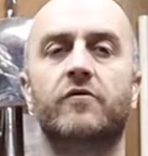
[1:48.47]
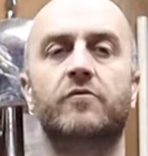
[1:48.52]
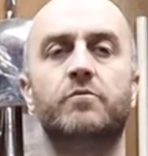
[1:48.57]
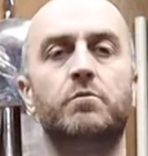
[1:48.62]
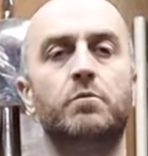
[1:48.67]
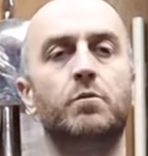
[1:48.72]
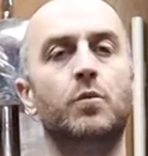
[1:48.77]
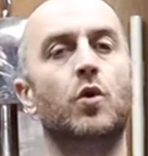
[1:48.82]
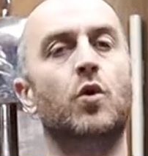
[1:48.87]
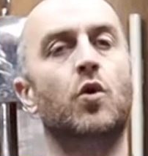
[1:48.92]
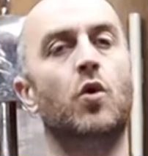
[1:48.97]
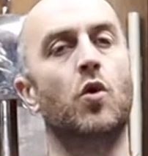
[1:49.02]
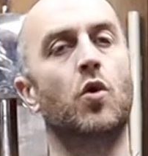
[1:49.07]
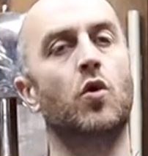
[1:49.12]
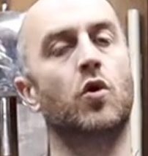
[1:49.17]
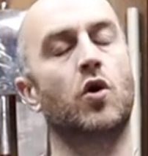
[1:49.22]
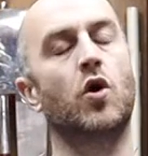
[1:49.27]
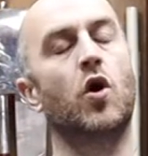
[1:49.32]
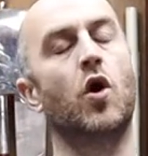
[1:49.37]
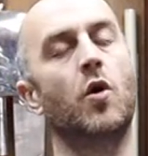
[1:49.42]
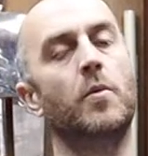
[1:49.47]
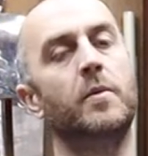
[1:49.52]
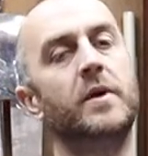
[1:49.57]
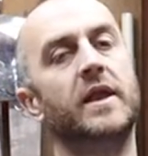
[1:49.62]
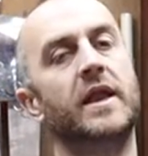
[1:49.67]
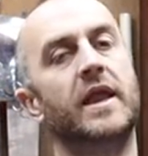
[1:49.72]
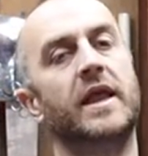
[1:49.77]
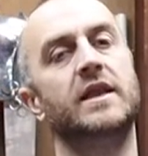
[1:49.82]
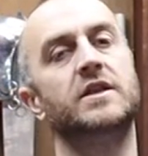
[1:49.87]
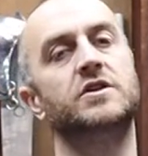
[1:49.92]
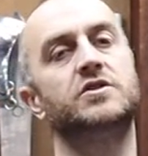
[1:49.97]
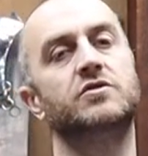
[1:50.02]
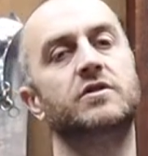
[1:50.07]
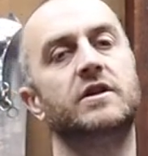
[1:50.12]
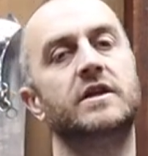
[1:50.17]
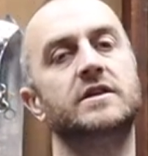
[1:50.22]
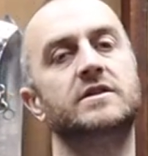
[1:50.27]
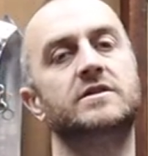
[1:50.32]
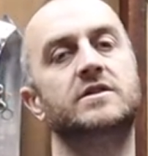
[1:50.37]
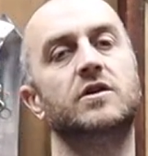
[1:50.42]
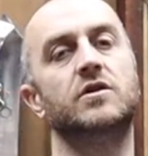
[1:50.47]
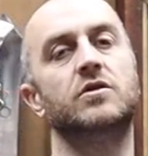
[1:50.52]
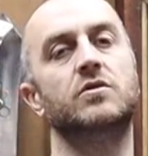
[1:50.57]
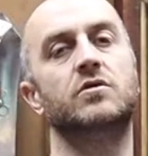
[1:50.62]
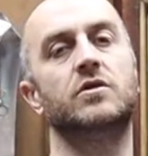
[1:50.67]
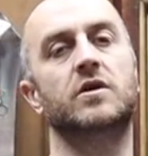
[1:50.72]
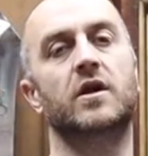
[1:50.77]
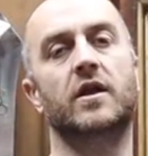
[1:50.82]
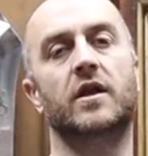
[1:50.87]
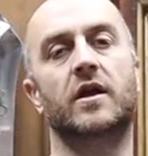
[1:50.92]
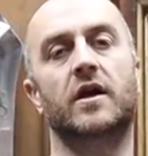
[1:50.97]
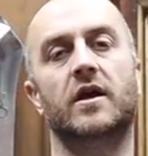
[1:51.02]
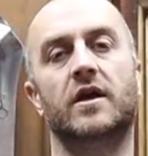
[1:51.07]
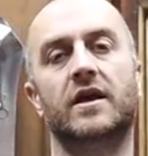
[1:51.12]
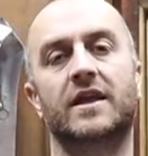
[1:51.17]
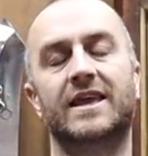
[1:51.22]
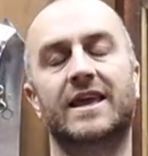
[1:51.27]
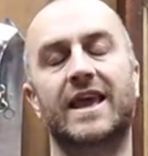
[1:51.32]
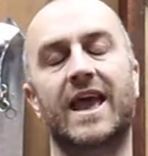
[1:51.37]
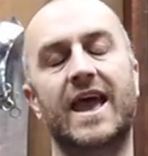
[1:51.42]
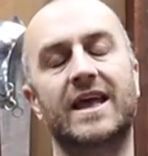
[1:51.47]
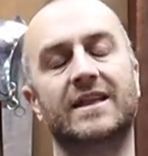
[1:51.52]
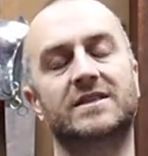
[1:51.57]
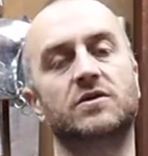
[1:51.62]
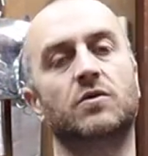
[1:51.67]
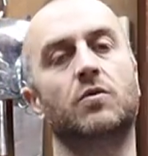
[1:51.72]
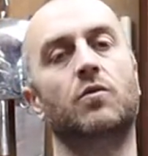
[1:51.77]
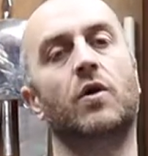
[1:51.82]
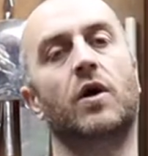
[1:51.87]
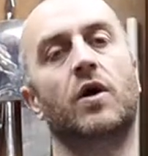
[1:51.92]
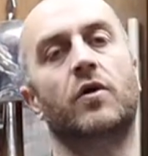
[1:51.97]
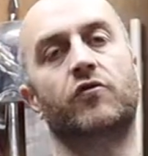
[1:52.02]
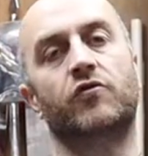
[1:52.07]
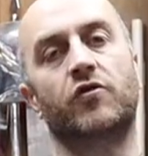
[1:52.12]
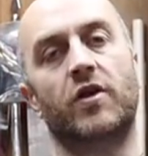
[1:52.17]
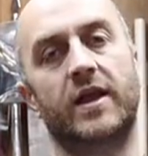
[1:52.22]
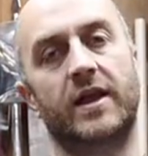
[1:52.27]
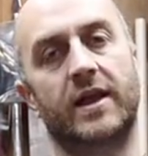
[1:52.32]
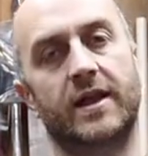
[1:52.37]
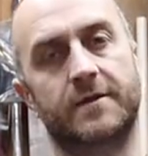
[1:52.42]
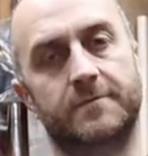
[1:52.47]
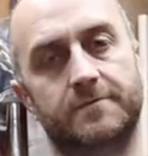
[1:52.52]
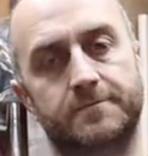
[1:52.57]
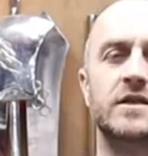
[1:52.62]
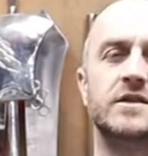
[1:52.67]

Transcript: of more common injuries that you're gonna get while training.